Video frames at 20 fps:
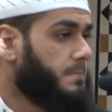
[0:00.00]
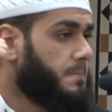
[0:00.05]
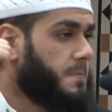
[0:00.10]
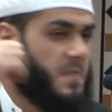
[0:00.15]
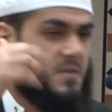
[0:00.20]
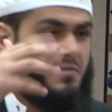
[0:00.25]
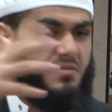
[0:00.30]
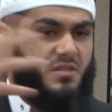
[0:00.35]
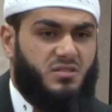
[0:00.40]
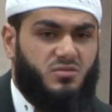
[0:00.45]

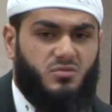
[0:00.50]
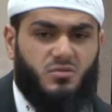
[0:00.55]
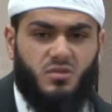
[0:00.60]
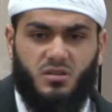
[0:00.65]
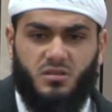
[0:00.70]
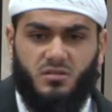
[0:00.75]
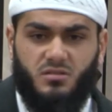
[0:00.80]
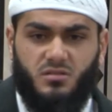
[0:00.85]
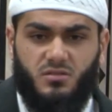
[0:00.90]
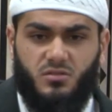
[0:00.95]
if that's
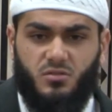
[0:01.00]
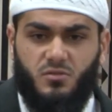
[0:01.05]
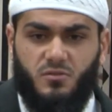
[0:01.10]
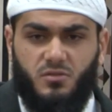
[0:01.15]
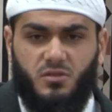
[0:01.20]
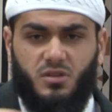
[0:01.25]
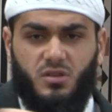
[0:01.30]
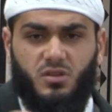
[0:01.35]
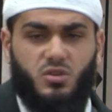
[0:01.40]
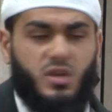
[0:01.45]
right. You
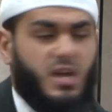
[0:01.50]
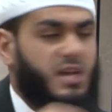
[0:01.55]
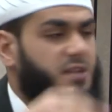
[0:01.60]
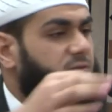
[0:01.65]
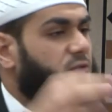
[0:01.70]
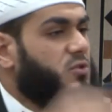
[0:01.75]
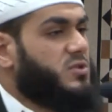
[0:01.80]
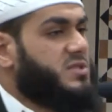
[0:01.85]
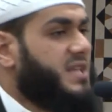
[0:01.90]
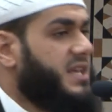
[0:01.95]
had
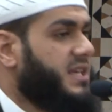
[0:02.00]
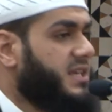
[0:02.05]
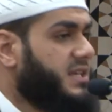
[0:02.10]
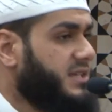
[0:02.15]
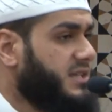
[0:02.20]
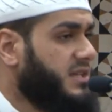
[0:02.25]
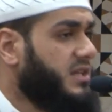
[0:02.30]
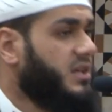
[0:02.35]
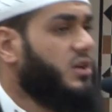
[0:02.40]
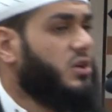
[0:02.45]

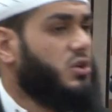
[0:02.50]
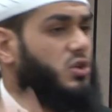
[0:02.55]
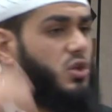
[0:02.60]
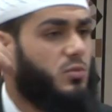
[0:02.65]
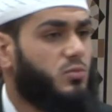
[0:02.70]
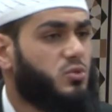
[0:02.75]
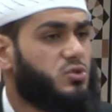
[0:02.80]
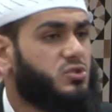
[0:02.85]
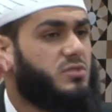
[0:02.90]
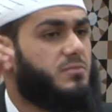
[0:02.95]
forsaken your
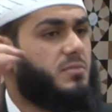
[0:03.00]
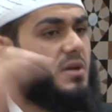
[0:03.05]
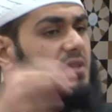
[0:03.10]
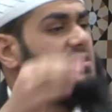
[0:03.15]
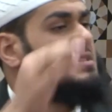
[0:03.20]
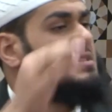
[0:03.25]
Muslim brothers